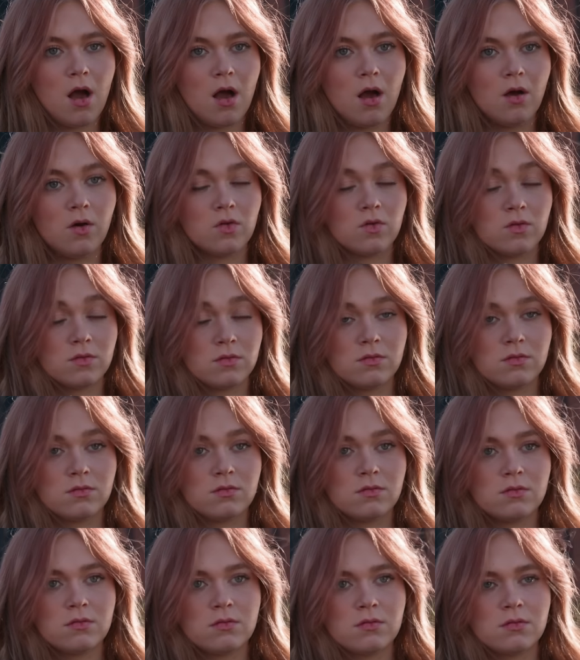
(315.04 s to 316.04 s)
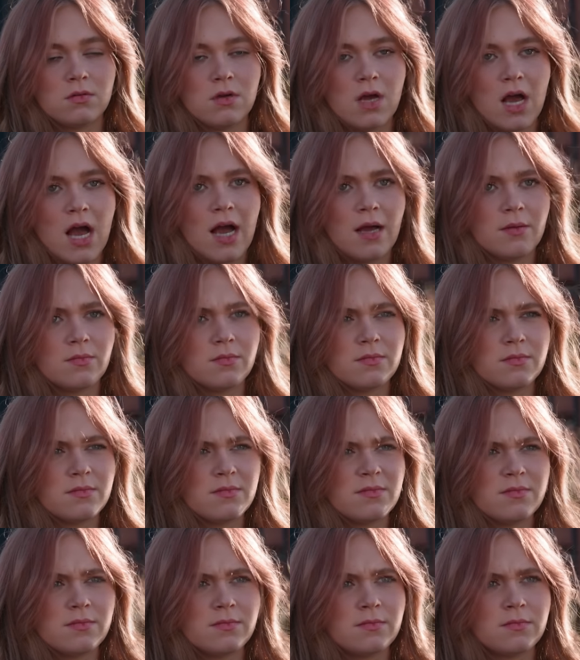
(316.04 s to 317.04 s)
Oh,
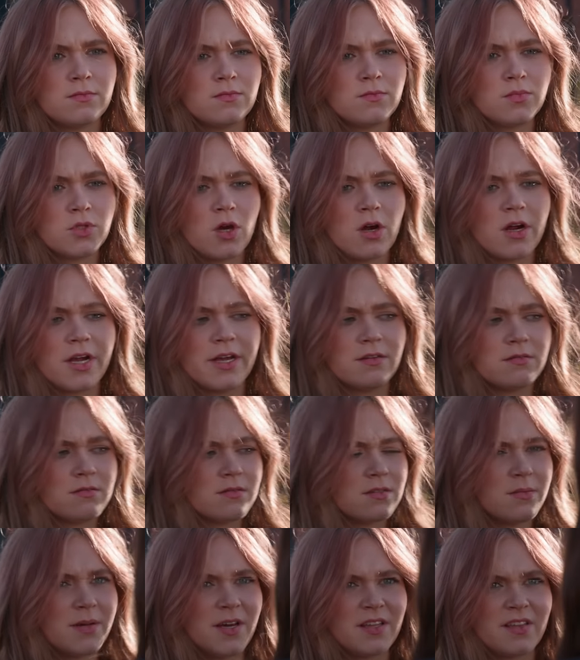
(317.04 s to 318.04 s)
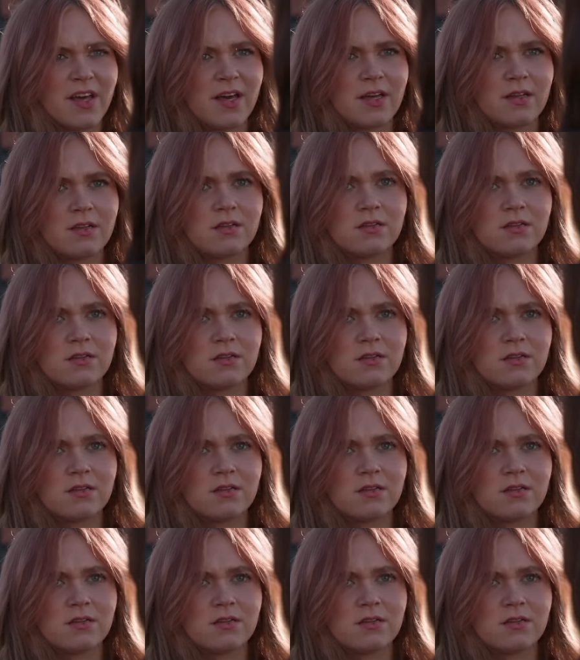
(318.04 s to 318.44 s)
I'm sorry about that.